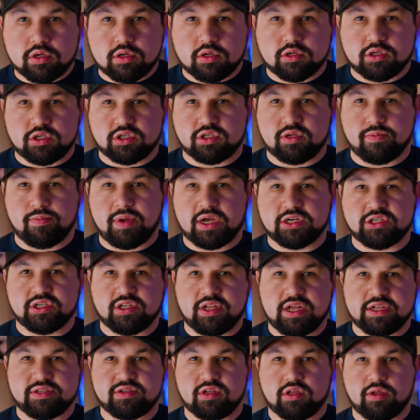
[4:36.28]
Just imagine
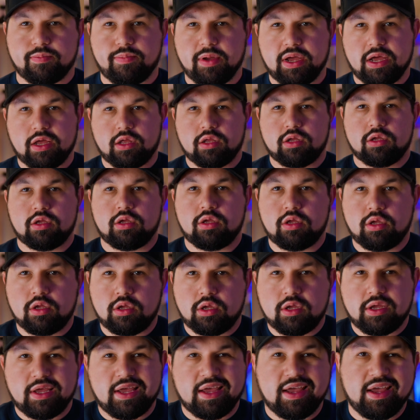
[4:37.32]
that's a lapel,
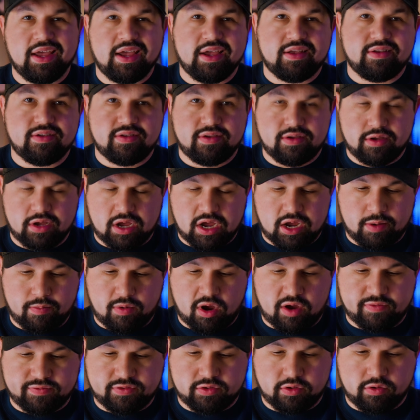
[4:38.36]
and I'm
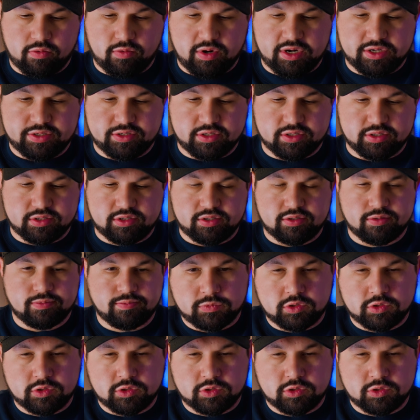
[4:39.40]
off to the races.